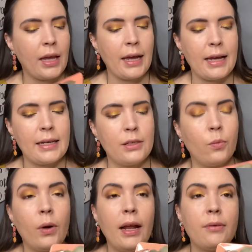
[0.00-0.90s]
And
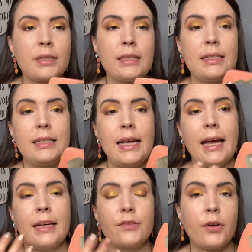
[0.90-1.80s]
what I was going to
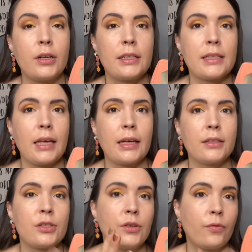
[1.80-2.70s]
say as far as like
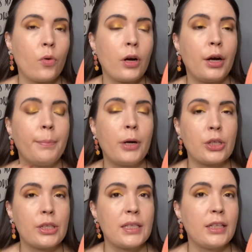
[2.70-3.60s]
Sephora
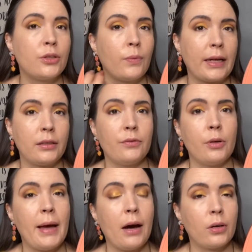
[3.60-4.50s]
purchasing directly
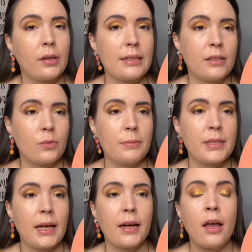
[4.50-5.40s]
from Hourglass's
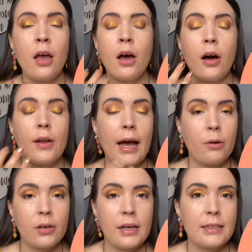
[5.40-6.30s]
website, on
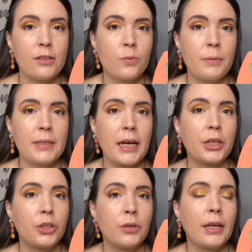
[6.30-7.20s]
Hourglass's
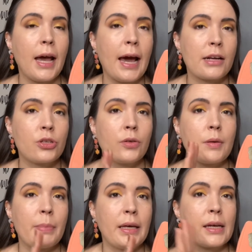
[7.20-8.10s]
website, you can actually
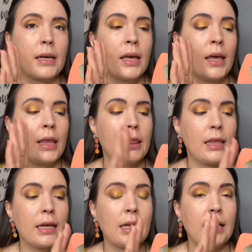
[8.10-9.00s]
pick
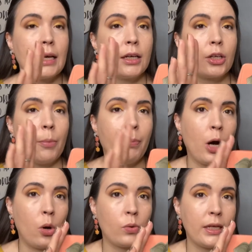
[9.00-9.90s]
the
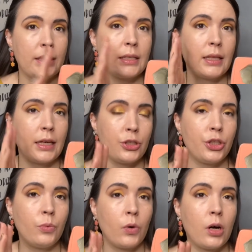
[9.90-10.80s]
component that
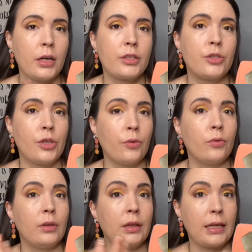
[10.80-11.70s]
you want. So
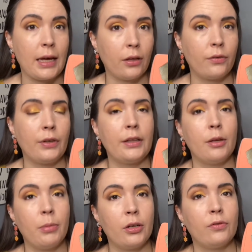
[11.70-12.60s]
the elephant, the
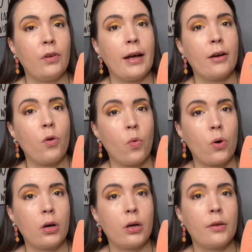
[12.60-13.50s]
butterfly,
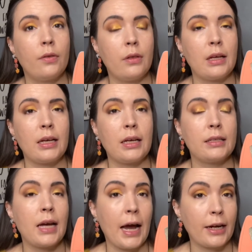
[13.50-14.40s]
or the
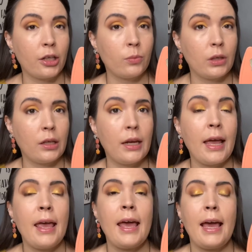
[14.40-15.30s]
tiger one.
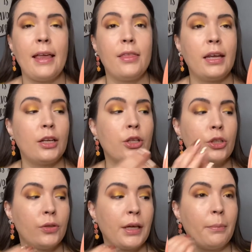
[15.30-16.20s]
And then
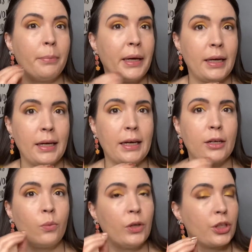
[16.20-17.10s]
you can pick
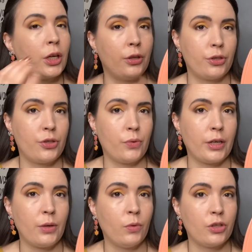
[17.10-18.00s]
which color
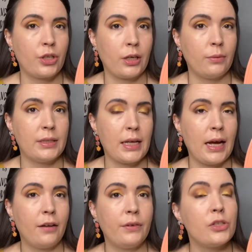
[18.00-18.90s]
story you want to go
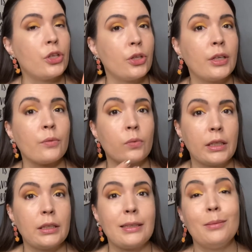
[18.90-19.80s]
inside of it. So you can
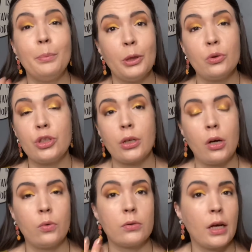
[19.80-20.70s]
really build your
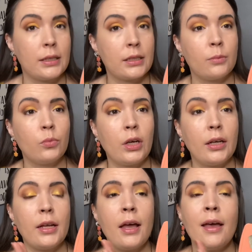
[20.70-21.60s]
own custom
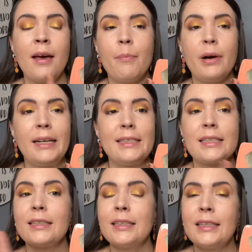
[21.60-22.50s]
one. But
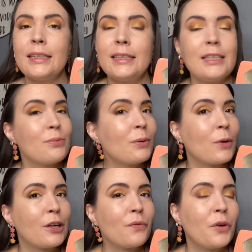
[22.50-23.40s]
this one
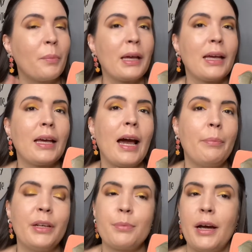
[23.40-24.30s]
worked for me. I
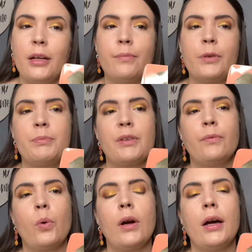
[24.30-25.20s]
picked mine up from
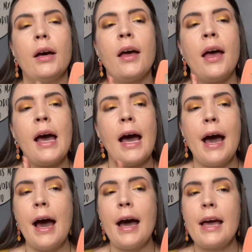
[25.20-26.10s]
Sephora.
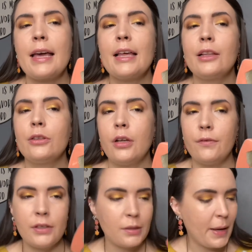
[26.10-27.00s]
I
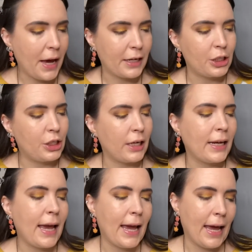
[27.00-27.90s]
love this
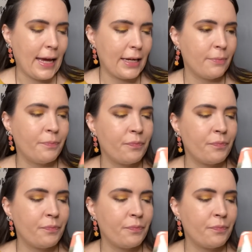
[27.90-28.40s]
packaging, A.